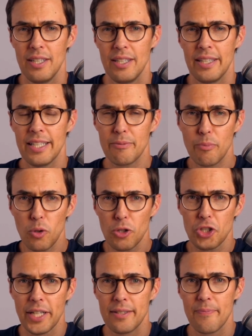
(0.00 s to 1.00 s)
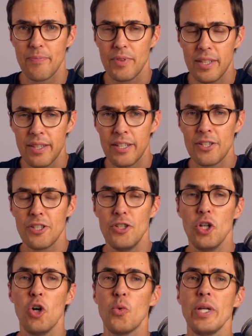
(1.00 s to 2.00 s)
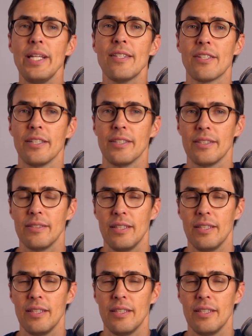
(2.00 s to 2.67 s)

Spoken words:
That's bullshit. There's no reason.